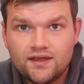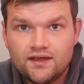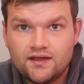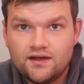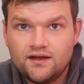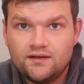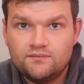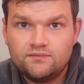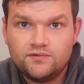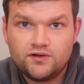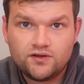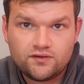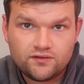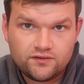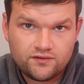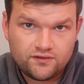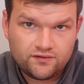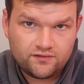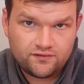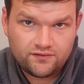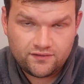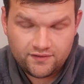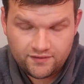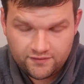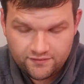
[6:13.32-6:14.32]
Not
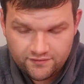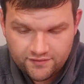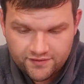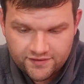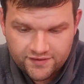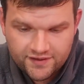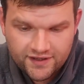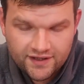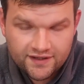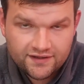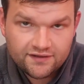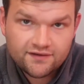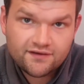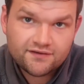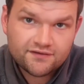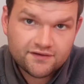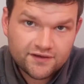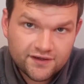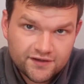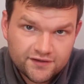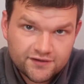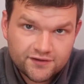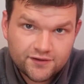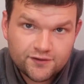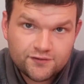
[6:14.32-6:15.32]
saying that's
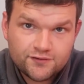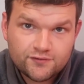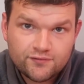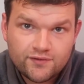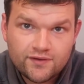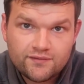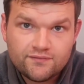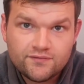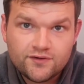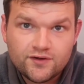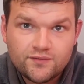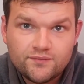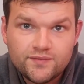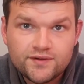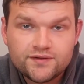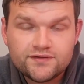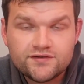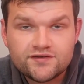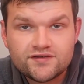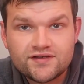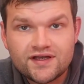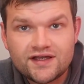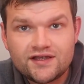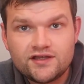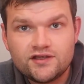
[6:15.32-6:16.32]
an excuse to eat more, but
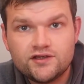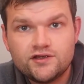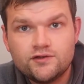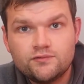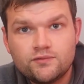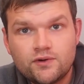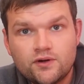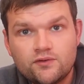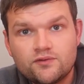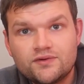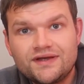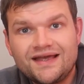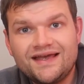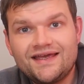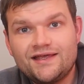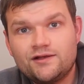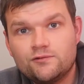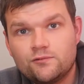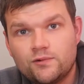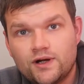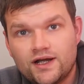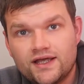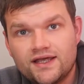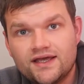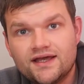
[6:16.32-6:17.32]
just saying you won't
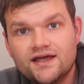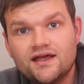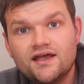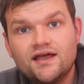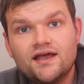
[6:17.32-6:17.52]
gain weight